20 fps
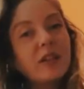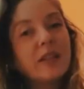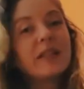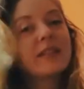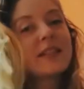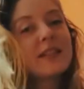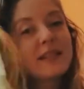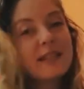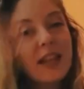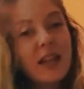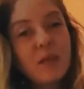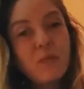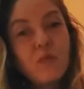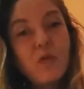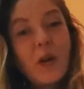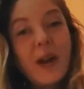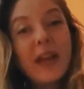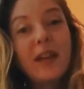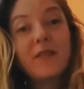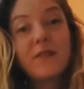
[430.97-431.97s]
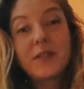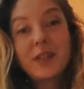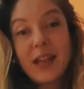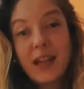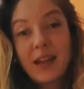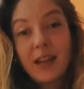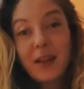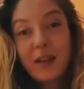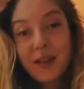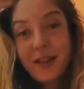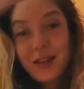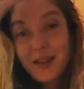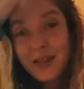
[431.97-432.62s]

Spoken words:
on the same wavelength